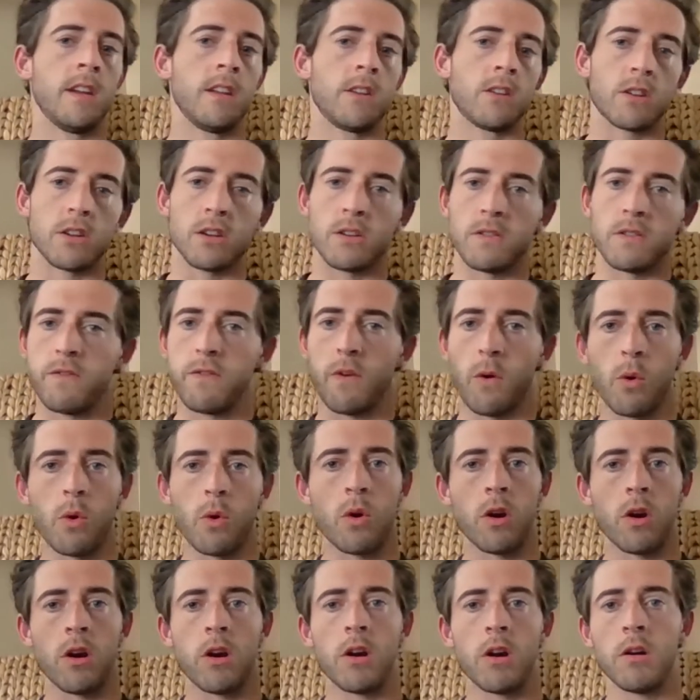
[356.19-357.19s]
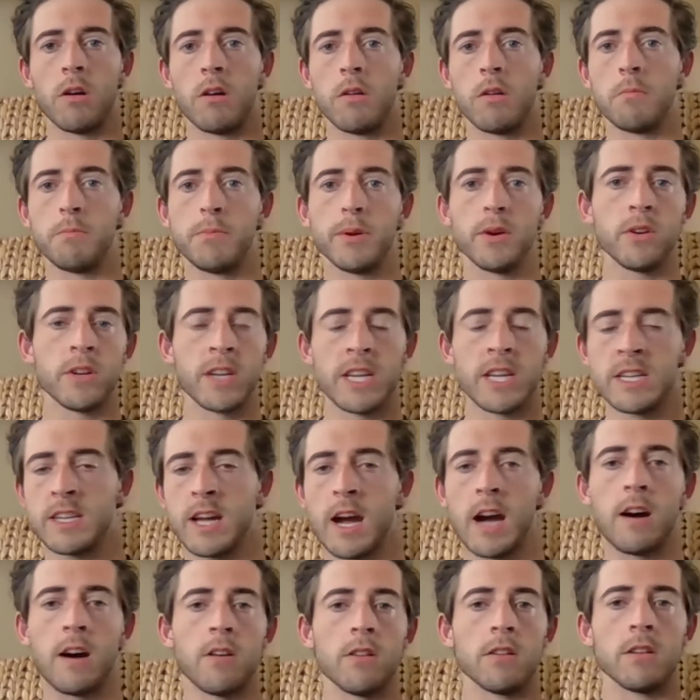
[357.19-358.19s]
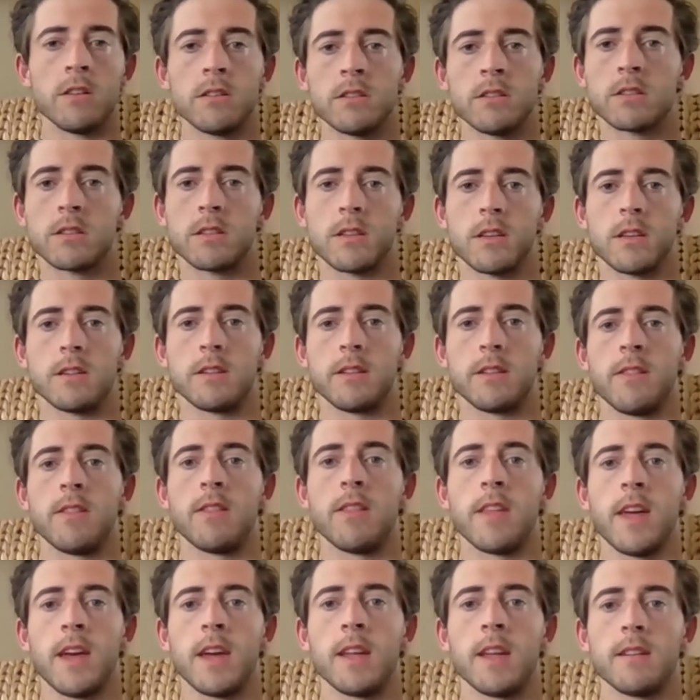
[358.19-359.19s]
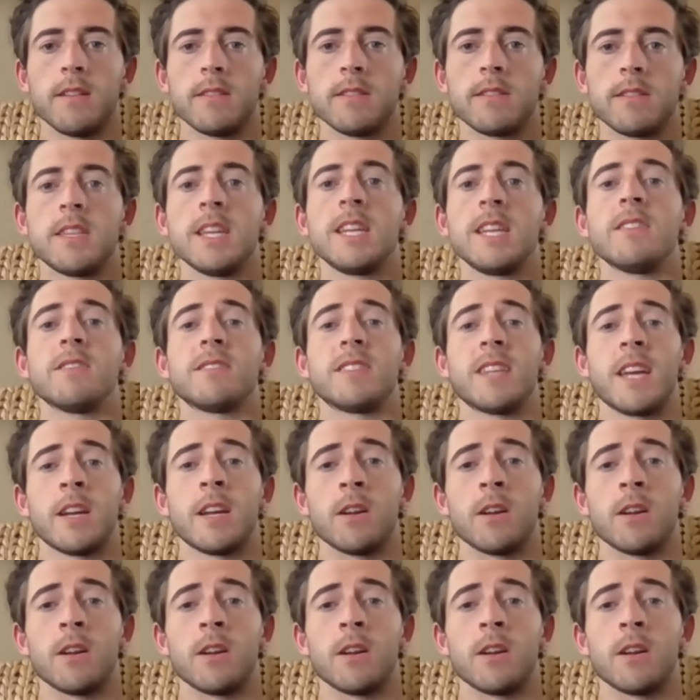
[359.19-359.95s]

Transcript: to four billion dollars that City of San